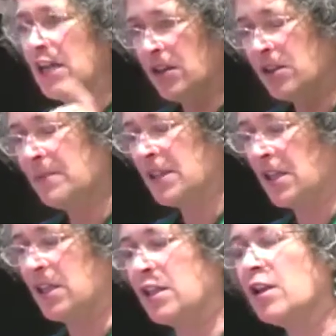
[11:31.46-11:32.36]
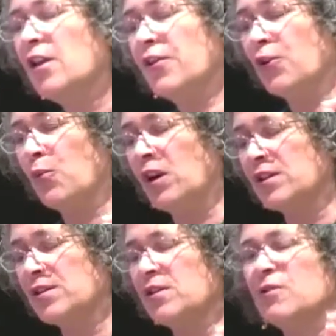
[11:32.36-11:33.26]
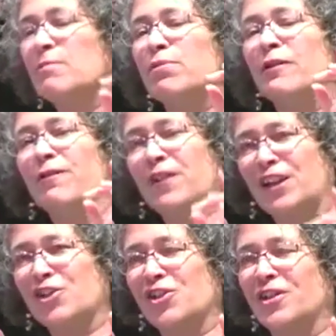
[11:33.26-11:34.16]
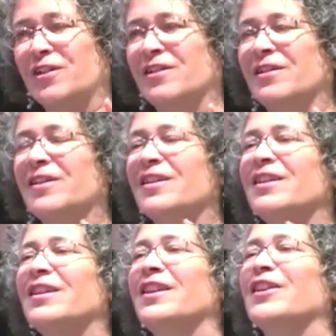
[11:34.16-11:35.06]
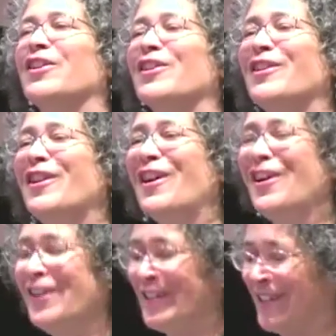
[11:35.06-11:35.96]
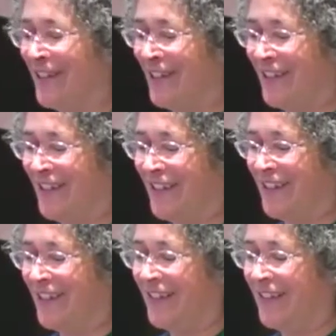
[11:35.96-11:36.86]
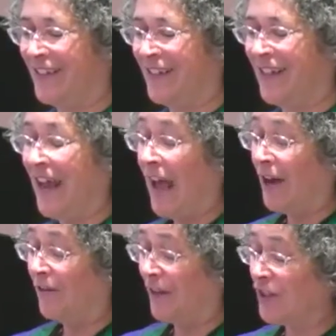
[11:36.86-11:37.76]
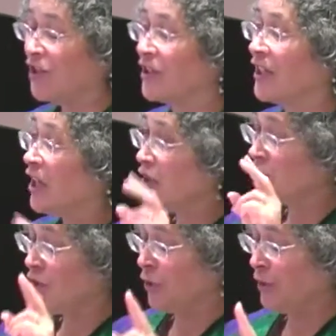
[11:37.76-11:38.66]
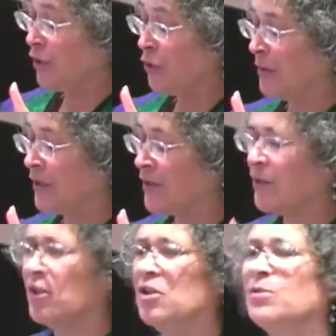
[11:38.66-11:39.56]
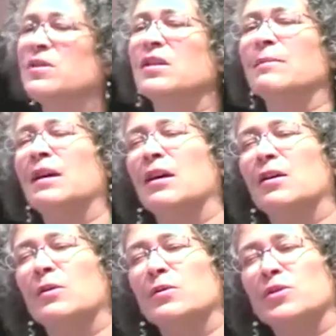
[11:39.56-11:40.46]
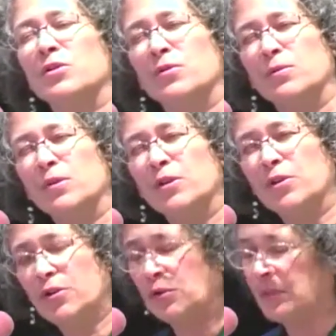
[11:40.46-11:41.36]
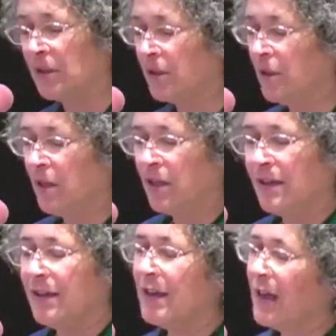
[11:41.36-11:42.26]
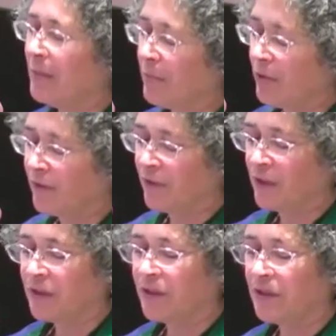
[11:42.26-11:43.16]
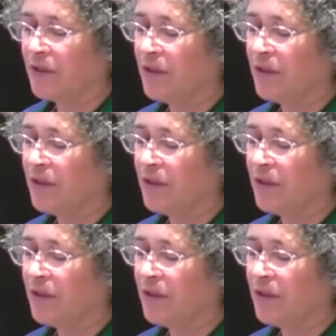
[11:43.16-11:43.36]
In the beginning, there was perfection in a garden. And eventually, two humans who were somehow too human, not perfect,